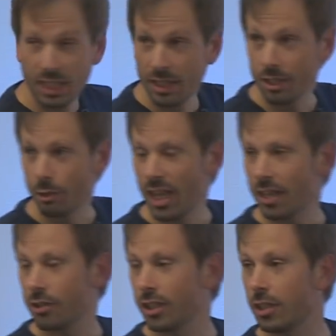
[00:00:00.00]
You will
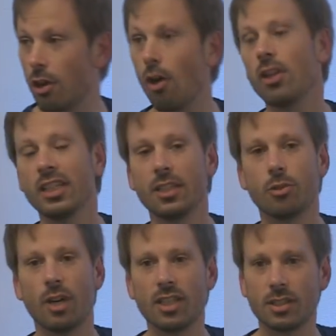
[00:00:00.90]
actually call into
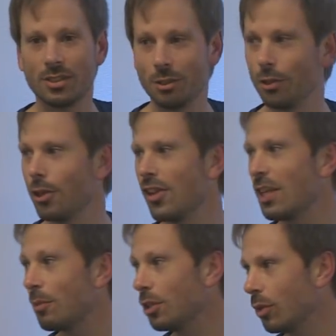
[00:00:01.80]
us. You don't know that,
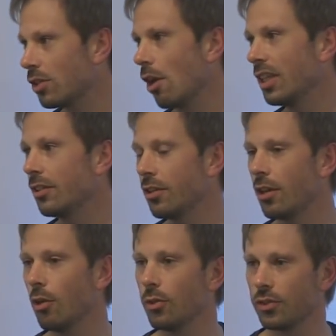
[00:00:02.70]
but you will call into the
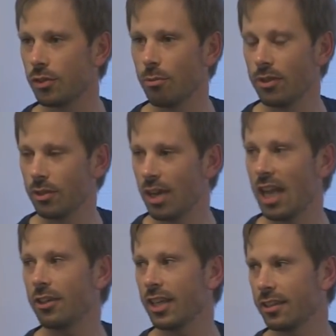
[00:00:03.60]
host to, to
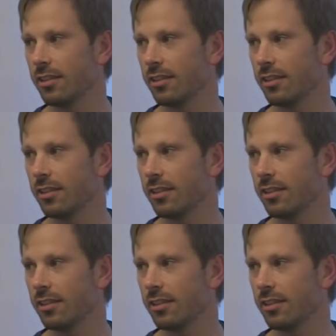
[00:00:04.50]
allocate and